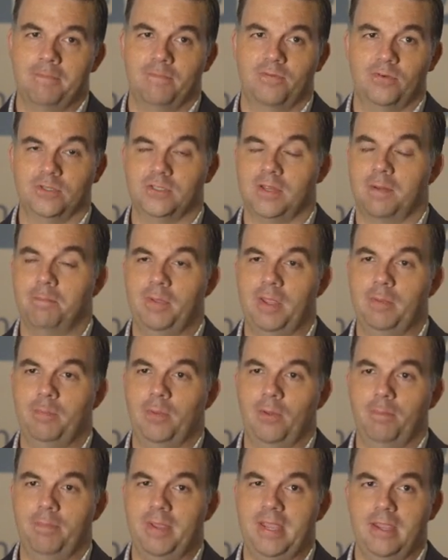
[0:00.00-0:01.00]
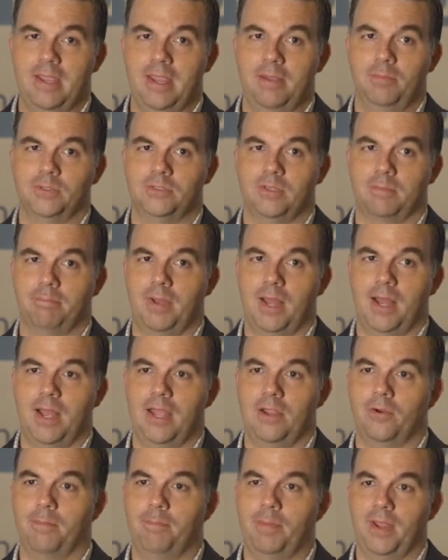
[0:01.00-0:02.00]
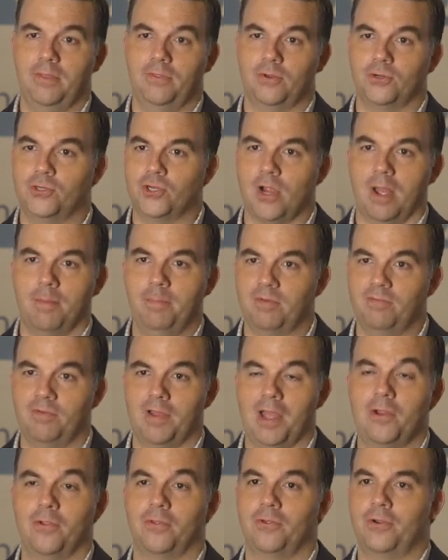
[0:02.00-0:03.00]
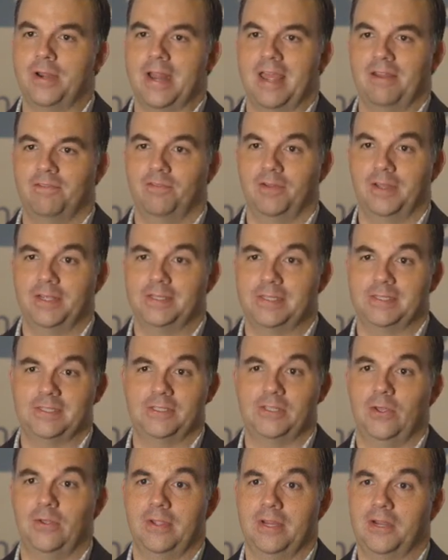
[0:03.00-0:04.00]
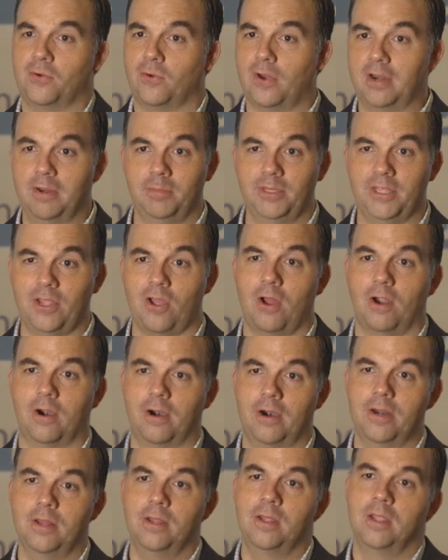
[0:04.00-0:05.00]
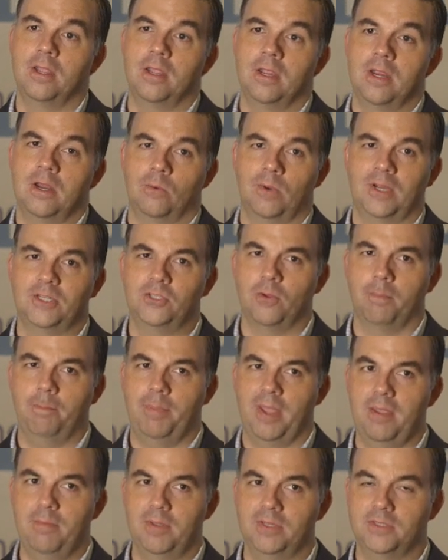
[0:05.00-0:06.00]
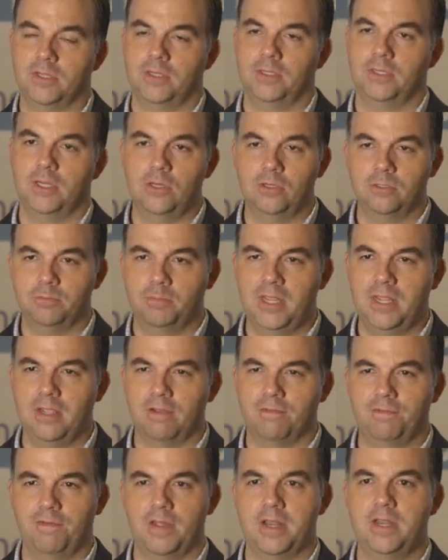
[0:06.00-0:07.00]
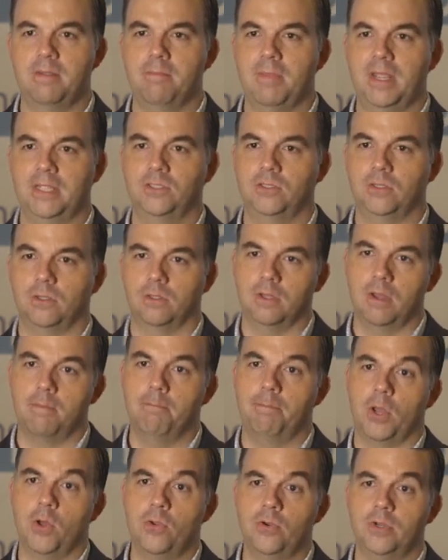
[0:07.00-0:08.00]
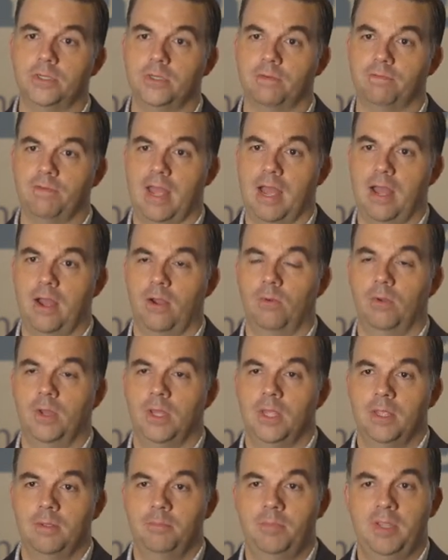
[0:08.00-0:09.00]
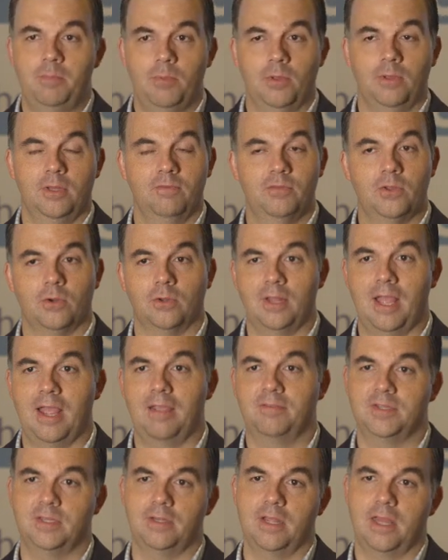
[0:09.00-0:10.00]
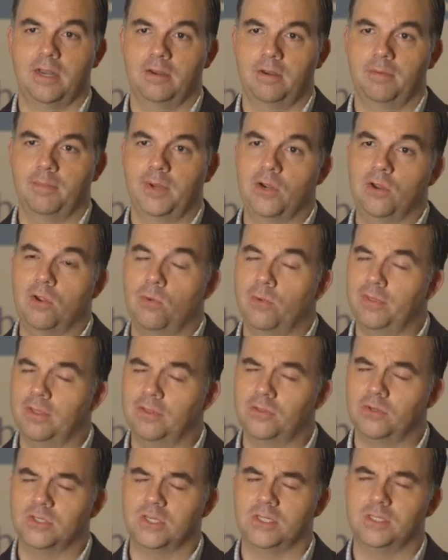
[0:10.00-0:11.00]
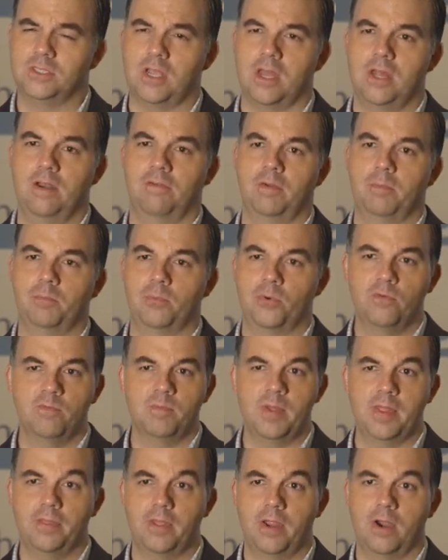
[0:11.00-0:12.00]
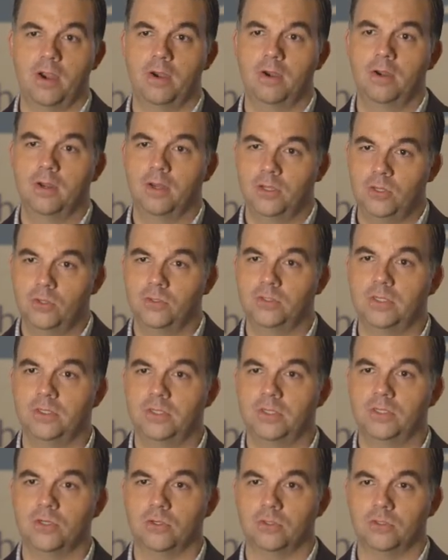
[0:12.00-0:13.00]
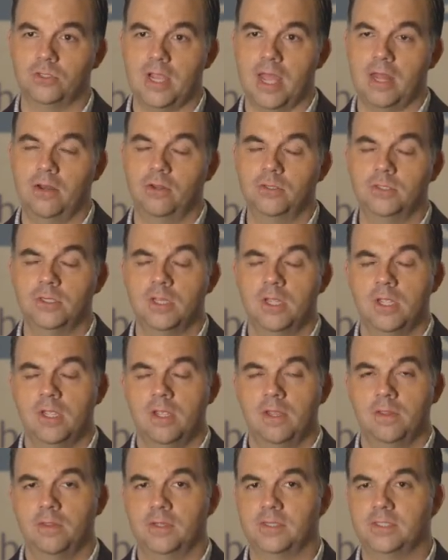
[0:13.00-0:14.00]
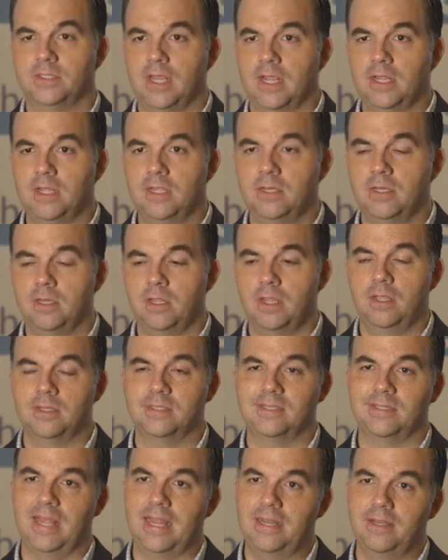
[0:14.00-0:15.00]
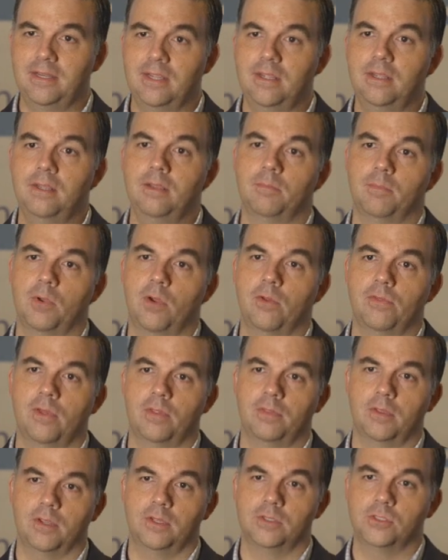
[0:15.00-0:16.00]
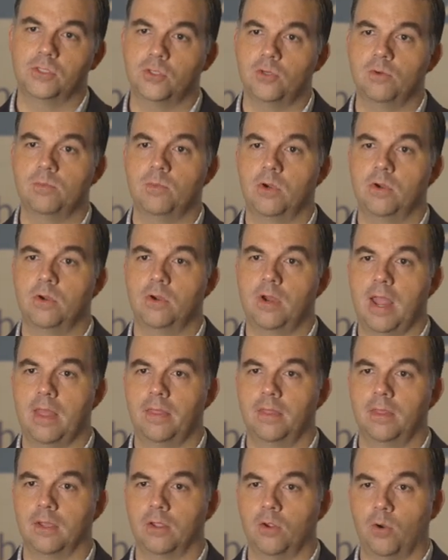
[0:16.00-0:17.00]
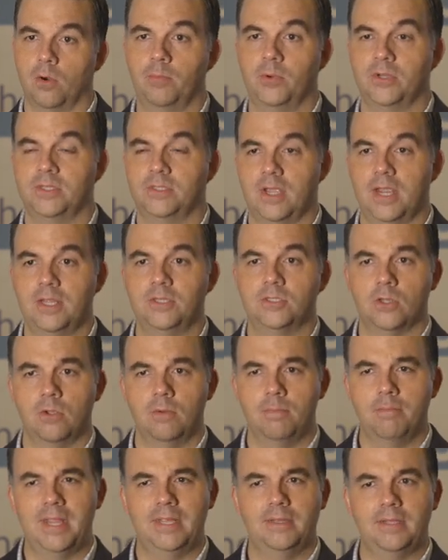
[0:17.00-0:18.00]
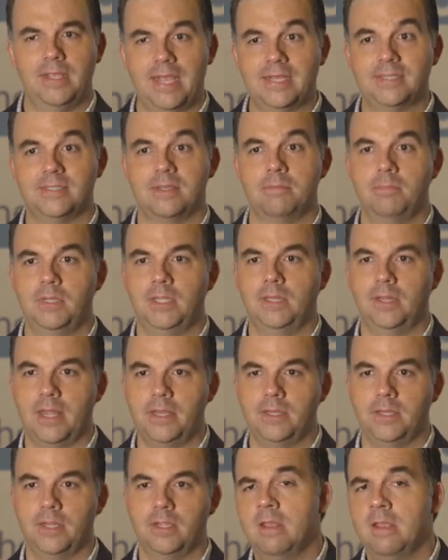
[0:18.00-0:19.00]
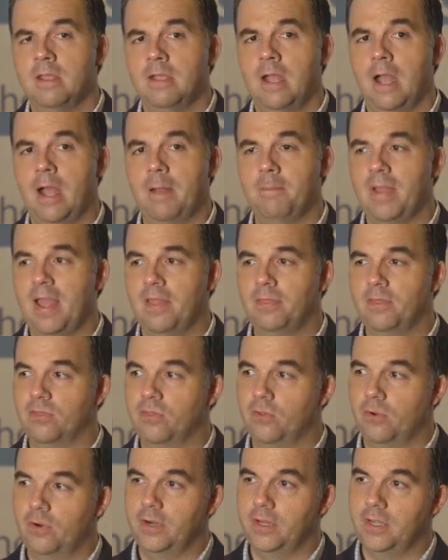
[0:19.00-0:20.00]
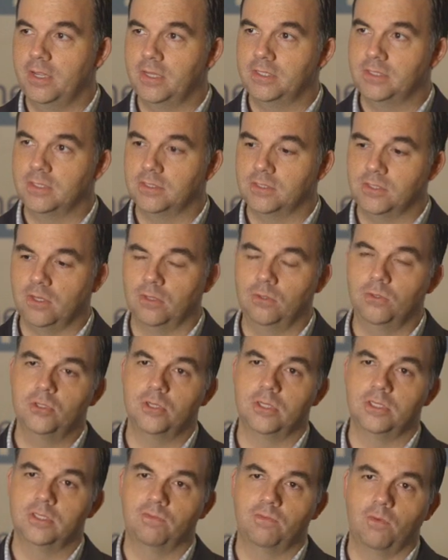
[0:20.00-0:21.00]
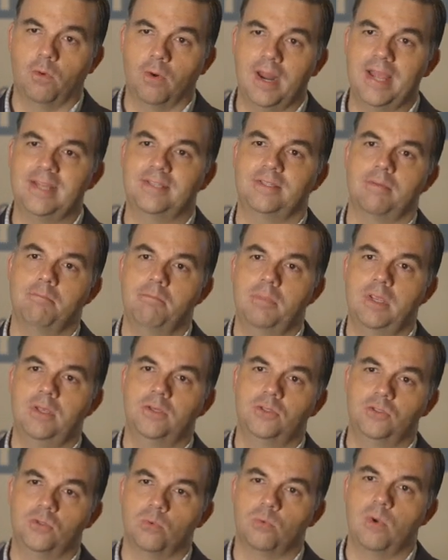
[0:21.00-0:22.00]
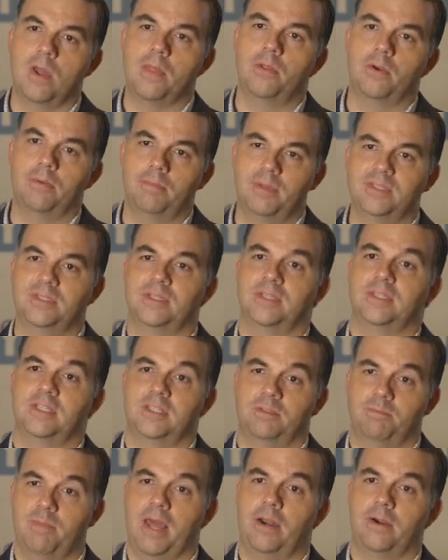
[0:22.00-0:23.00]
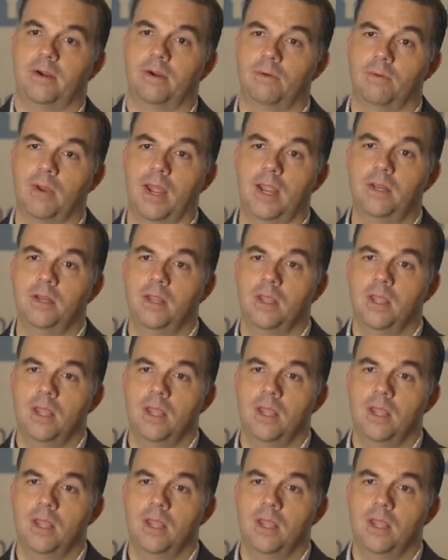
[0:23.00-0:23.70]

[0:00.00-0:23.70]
For some people, being able to buy or pay their Shopify or their Netflix is still incredibly hard, right? So payments continues being a fundamental component of how people live their lives in Latin America. We think there's a ton of improvement there using digital channels. The second is lending, both on the consumer and the corporate side, so mainly SMB lending. And the third is solutions for SMBs to run their businesses better, right?